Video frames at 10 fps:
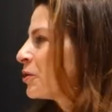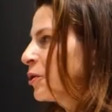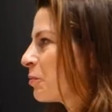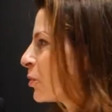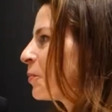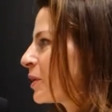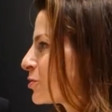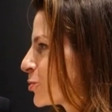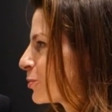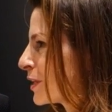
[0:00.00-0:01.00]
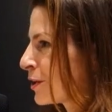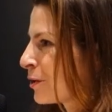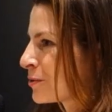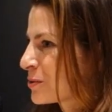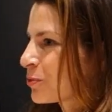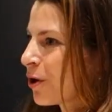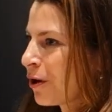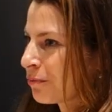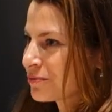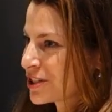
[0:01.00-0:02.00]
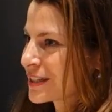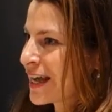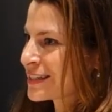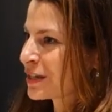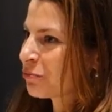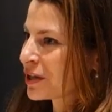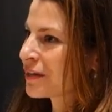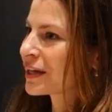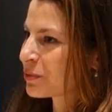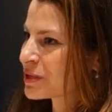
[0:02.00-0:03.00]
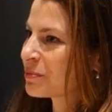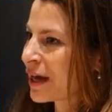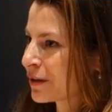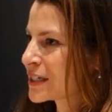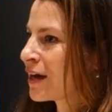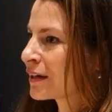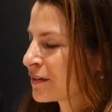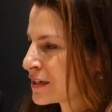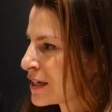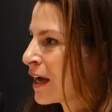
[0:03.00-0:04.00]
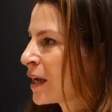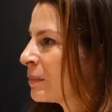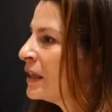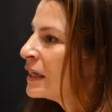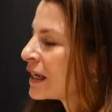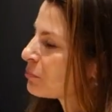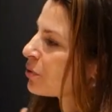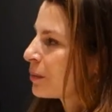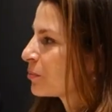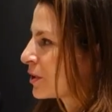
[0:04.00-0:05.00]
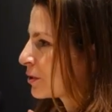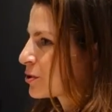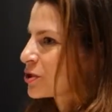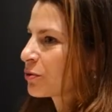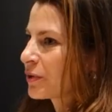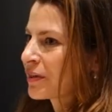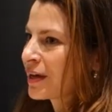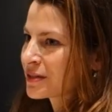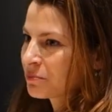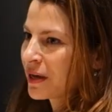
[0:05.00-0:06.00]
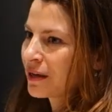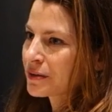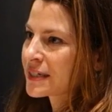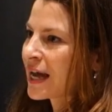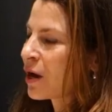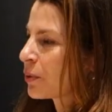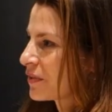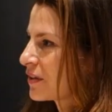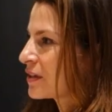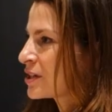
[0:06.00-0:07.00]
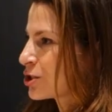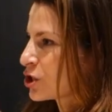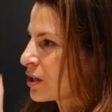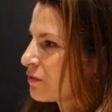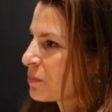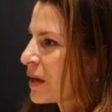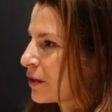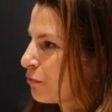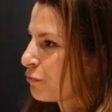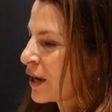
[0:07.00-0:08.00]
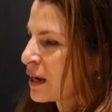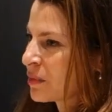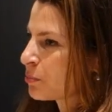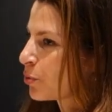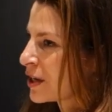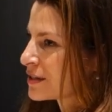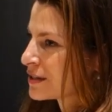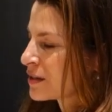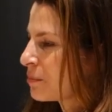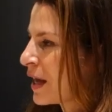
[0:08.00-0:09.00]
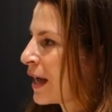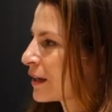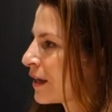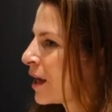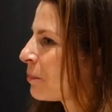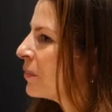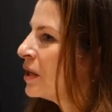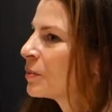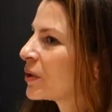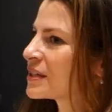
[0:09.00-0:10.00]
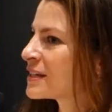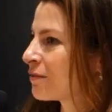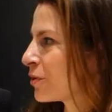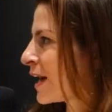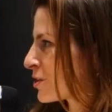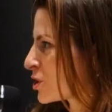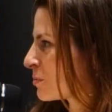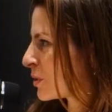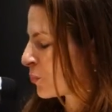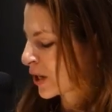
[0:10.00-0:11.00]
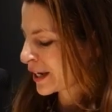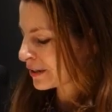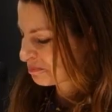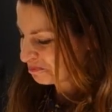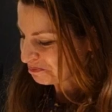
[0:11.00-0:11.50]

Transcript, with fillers: No, nobody truly knows. We're all just guessing. We think it was about a ton at the time and probably close to 3,000 pounds now with the addition of a metal frame and brace in the back, um, but it's never actually been weighed.